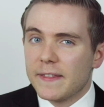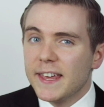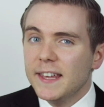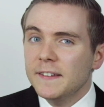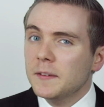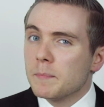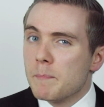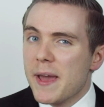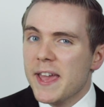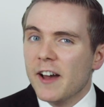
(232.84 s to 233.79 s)
These
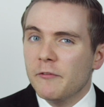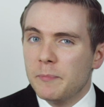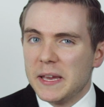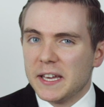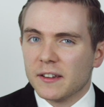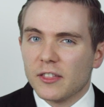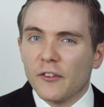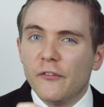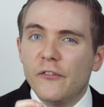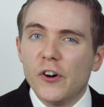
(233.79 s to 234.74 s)
may have been
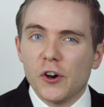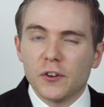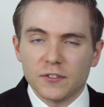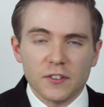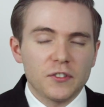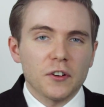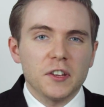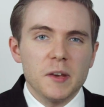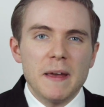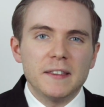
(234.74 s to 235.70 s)
the first
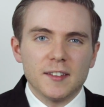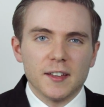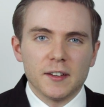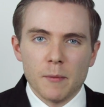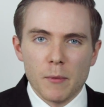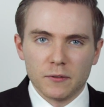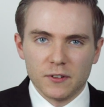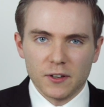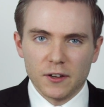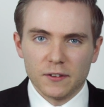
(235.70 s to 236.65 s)
documented
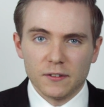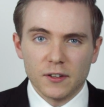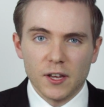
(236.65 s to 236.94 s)
emoticons.